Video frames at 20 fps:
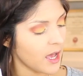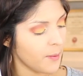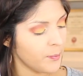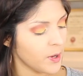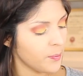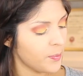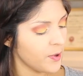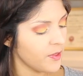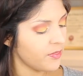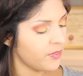I'm
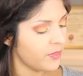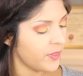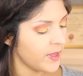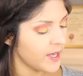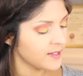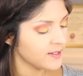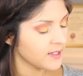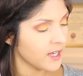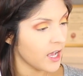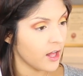gonna put
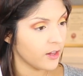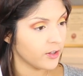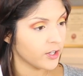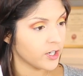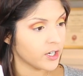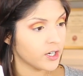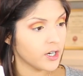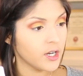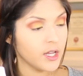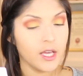this
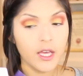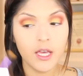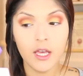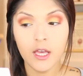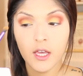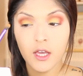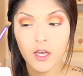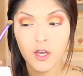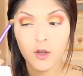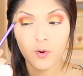color
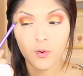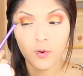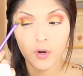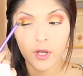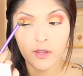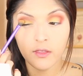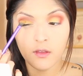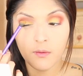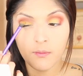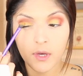
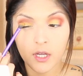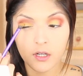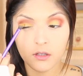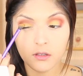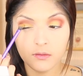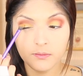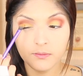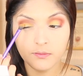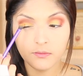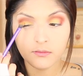in the
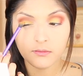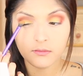middle,